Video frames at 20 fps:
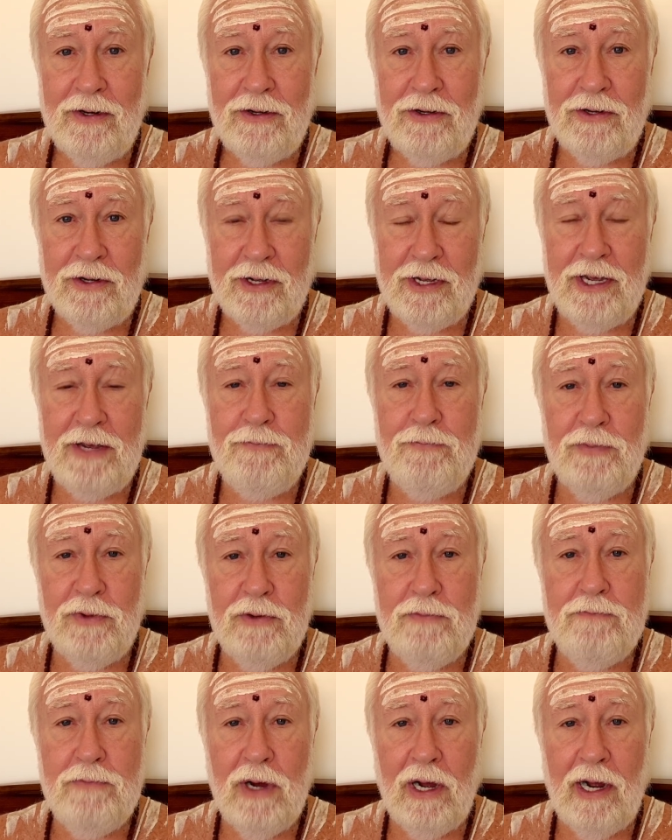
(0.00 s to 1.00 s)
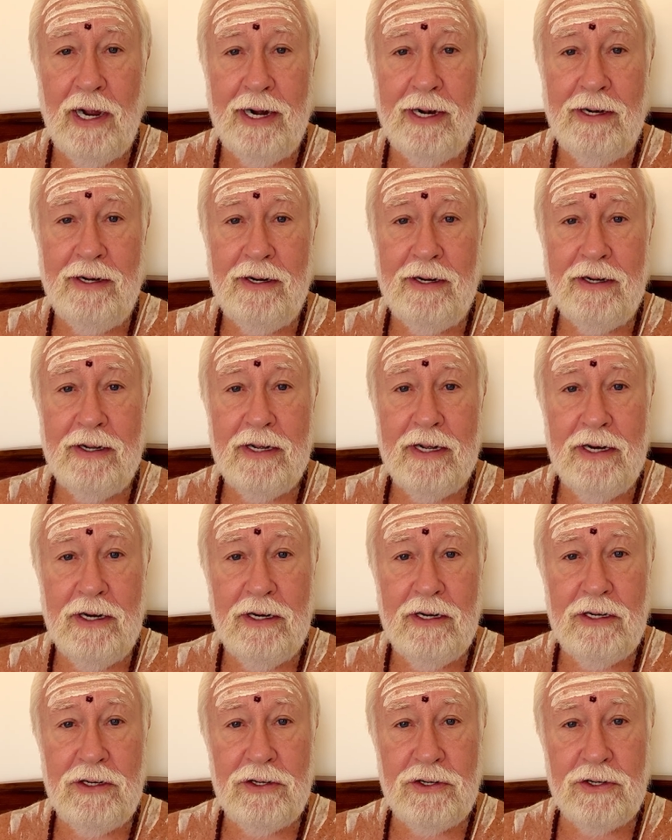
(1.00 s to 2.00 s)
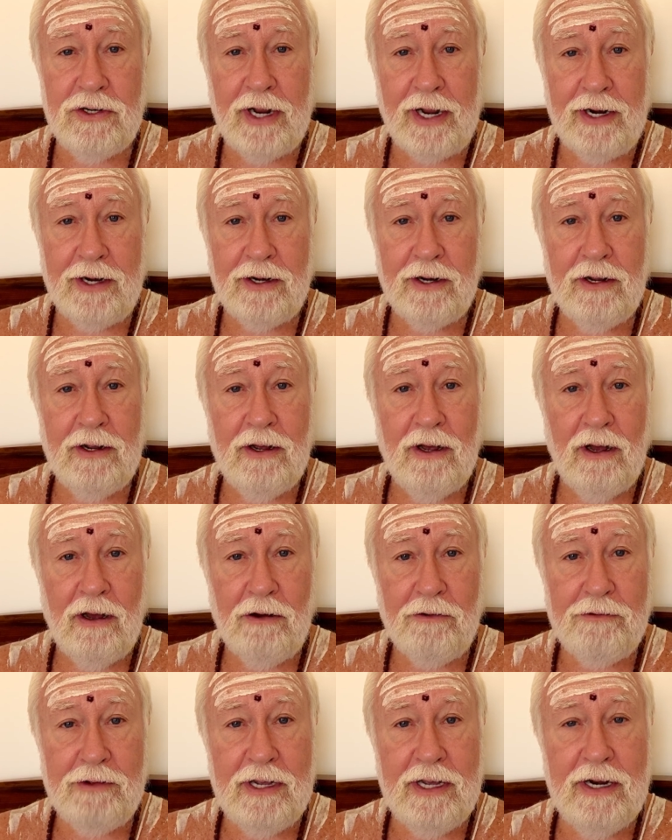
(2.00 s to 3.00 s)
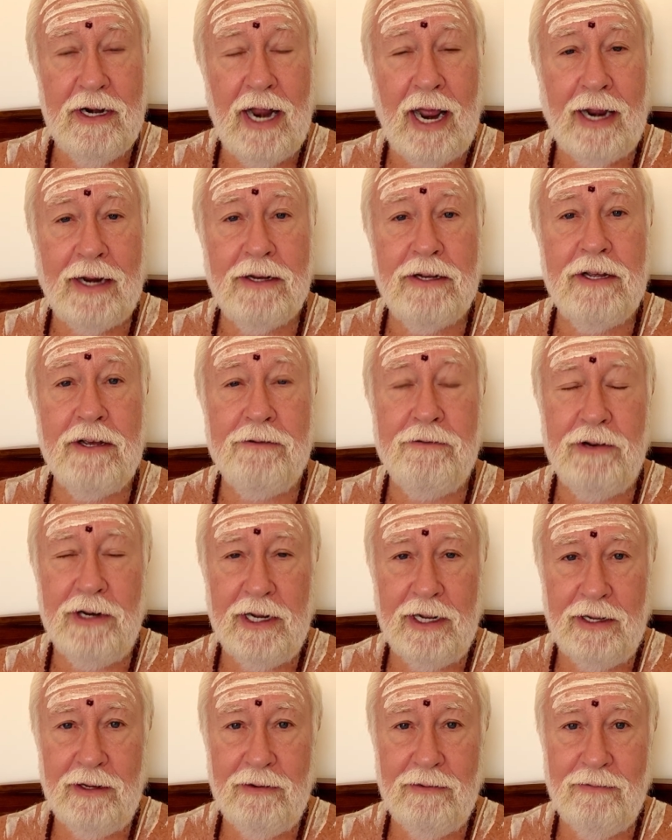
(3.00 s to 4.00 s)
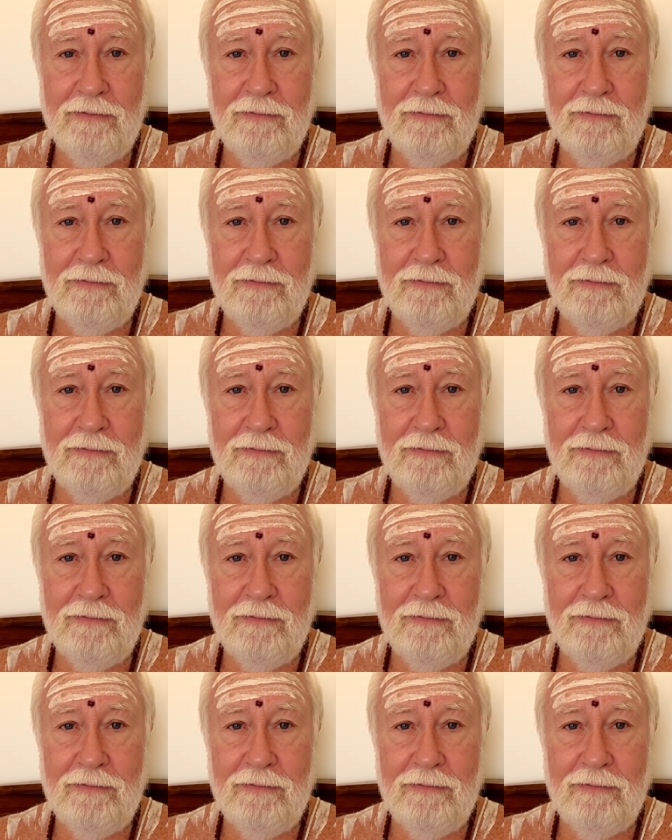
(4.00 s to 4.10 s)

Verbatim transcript: to keep the mind in the state of inactivity